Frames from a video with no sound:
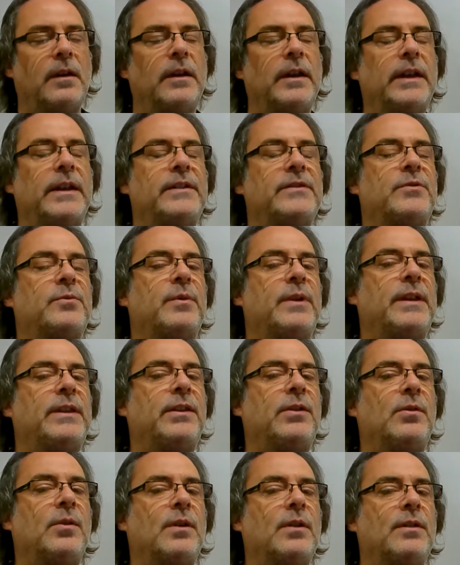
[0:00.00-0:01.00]
is when
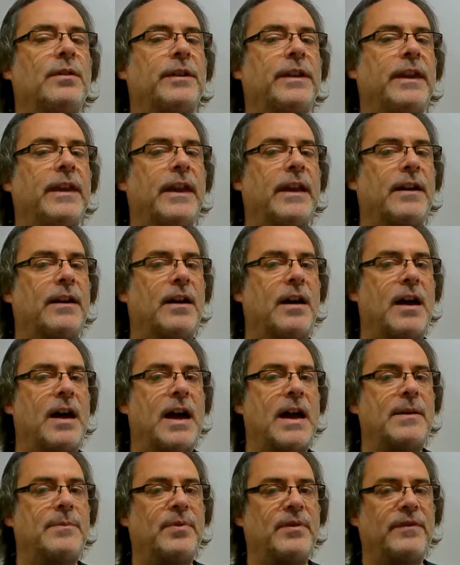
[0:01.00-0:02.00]
you are looking at a
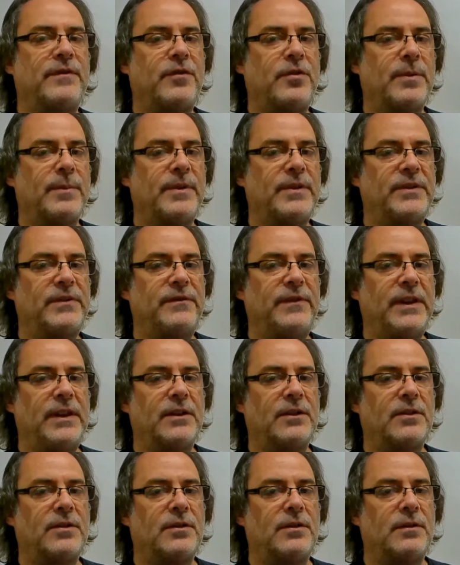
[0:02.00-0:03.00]
high-performance
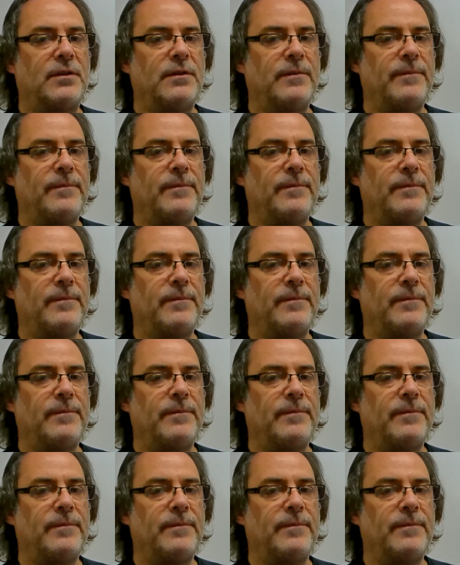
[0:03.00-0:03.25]
vehicle.